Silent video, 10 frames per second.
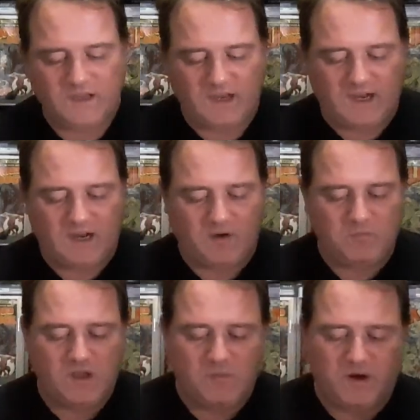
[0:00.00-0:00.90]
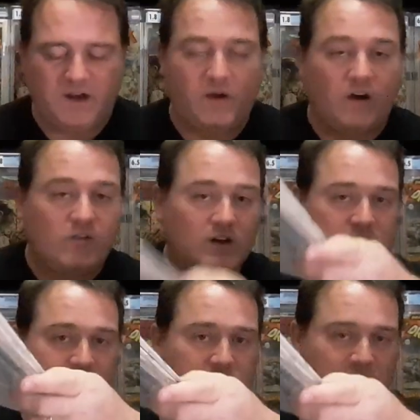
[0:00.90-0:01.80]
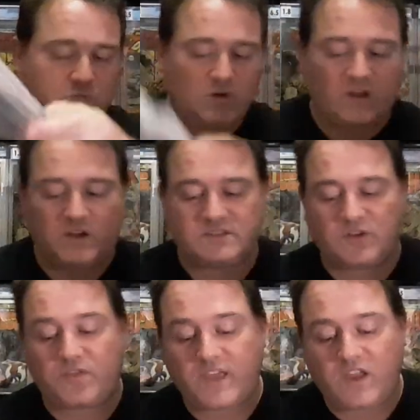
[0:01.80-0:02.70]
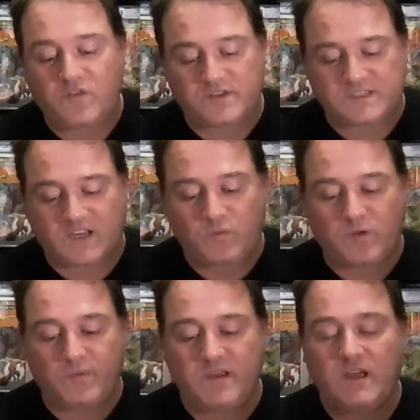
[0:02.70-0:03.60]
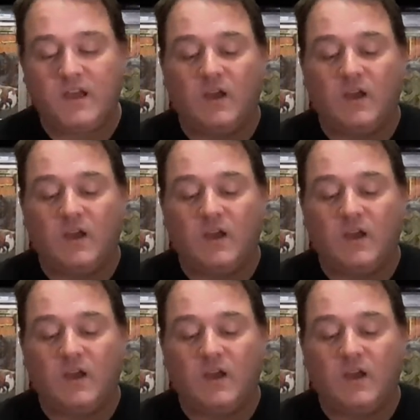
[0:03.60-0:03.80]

But anyhow, I've got this much more to go, so thank you for sticking with me.